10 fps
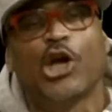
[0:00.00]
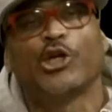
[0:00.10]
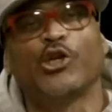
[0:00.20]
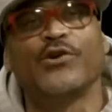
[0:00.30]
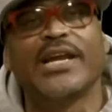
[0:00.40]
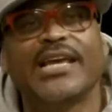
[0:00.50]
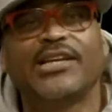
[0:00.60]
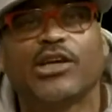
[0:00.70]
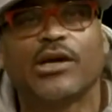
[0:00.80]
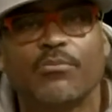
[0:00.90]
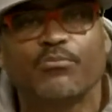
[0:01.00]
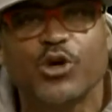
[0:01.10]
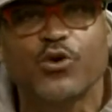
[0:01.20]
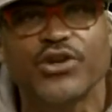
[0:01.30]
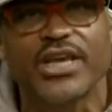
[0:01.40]
you need
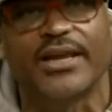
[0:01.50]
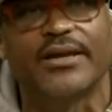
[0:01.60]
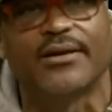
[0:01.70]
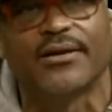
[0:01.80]
communion.